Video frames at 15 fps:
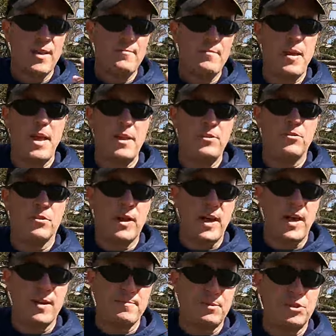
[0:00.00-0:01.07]
and
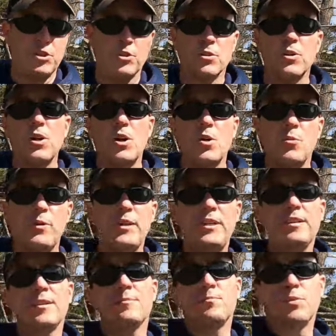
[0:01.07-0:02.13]
manual aperture. We
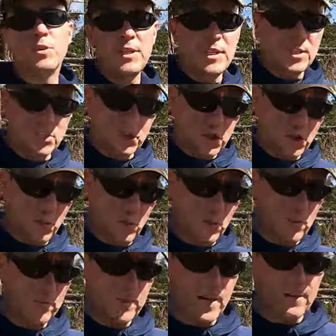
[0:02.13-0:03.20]
need complete
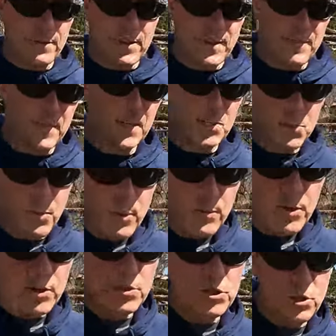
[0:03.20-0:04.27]
control over everything, because
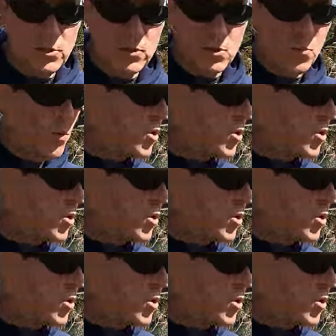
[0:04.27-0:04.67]
what we're going to do